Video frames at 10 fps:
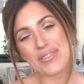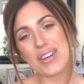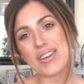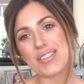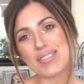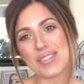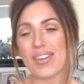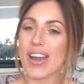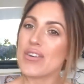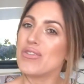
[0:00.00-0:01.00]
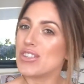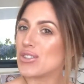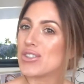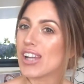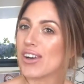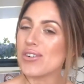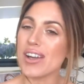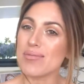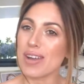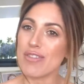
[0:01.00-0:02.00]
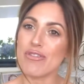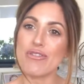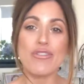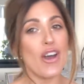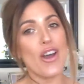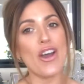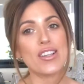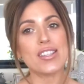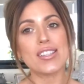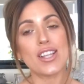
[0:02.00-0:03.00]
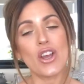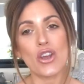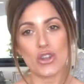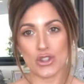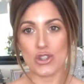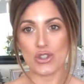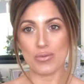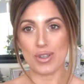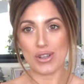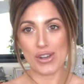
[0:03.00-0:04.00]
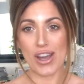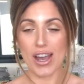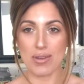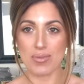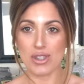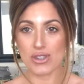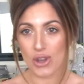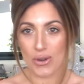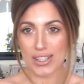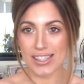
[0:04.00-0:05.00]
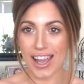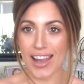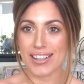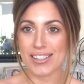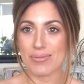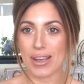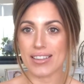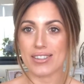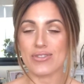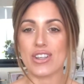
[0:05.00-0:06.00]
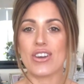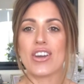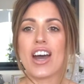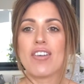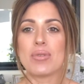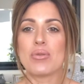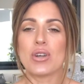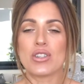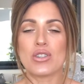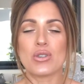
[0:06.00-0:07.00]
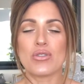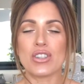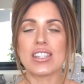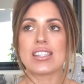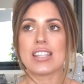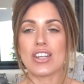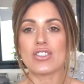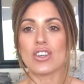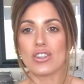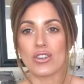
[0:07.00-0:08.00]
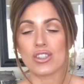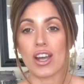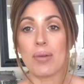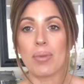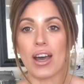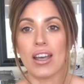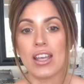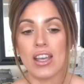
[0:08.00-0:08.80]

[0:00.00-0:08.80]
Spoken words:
welcome to my official channel and my first YouTube video. I'm so excited to make this video. I've been wanting to do it for such a long time, but